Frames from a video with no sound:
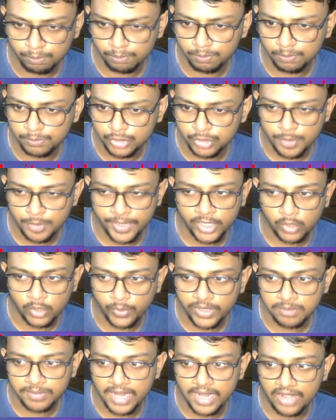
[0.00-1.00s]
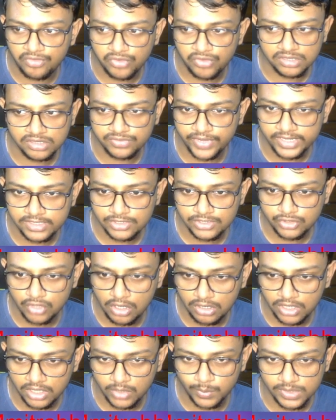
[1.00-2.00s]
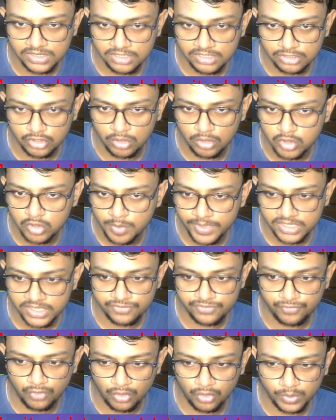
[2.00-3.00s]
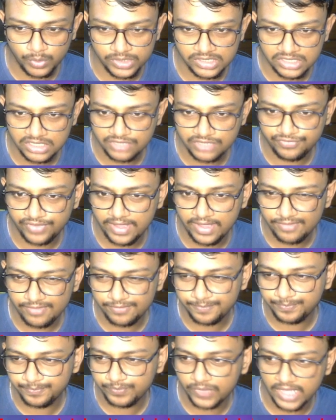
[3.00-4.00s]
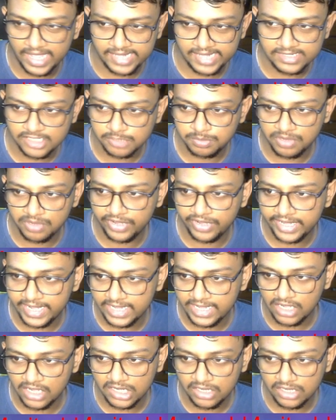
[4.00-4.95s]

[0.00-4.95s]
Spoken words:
bishop and queen battery is very strong. It will just go bishop h4, queen g5 and just prevent any kind